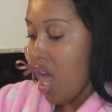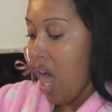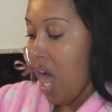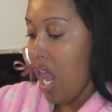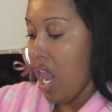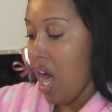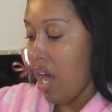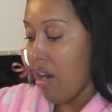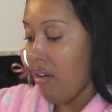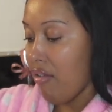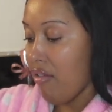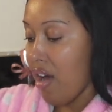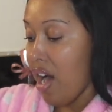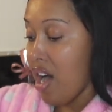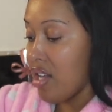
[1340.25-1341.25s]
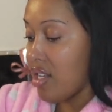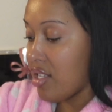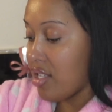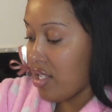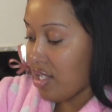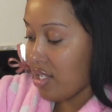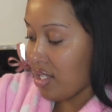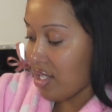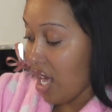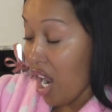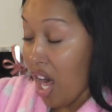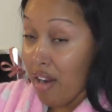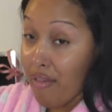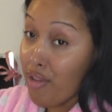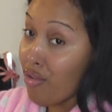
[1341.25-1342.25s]
a lot of us a
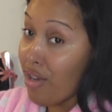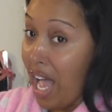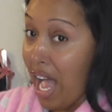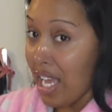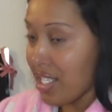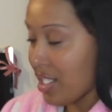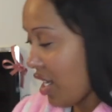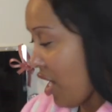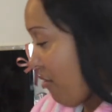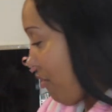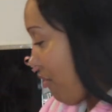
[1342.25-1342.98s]
lot of you guys can